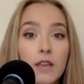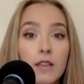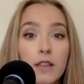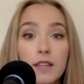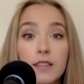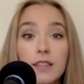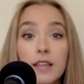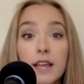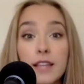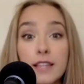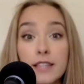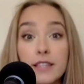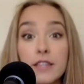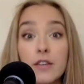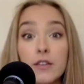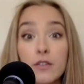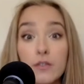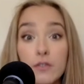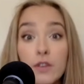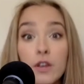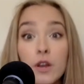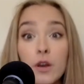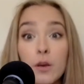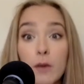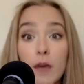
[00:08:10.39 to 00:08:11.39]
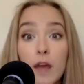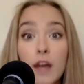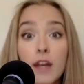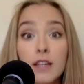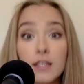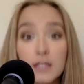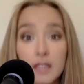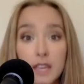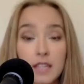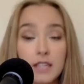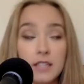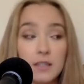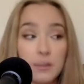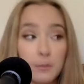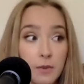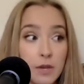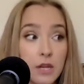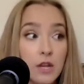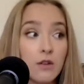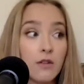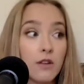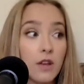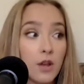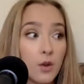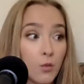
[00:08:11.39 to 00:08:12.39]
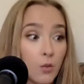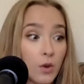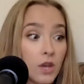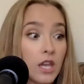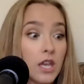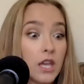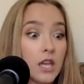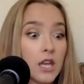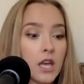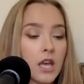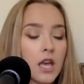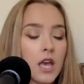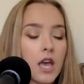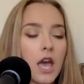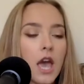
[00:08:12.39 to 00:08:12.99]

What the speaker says: Like that's their fear, right? Is appearing weak.